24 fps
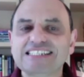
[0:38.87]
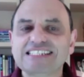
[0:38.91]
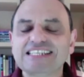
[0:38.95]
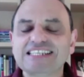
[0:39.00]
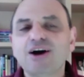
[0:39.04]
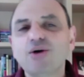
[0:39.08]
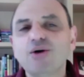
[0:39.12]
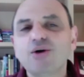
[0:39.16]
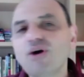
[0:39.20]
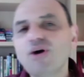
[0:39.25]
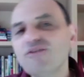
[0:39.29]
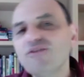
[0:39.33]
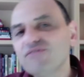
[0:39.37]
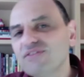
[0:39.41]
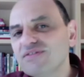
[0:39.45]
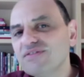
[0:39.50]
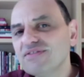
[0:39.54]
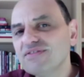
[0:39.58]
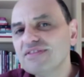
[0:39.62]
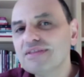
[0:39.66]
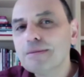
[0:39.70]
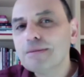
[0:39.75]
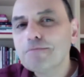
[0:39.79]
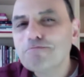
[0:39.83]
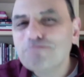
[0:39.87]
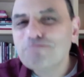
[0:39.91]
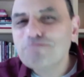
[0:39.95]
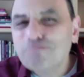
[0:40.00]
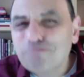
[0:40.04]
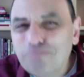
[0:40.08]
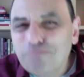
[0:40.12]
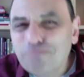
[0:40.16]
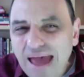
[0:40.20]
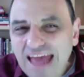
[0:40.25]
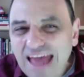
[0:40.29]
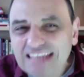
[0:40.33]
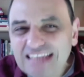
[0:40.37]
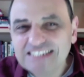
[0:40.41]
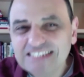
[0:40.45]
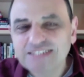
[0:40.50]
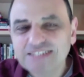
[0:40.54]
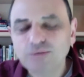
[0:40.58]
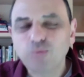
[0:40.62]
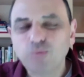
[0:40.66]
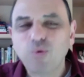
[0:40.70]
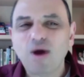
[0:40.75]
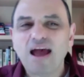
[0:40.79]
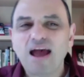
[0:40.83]
are often the best
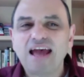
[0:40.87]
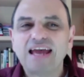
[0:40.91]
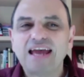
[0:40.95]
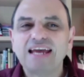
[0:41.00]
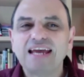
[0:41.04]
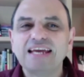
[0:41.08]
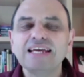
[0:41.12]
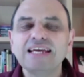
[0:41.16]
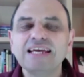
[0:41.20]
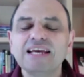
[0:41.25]
way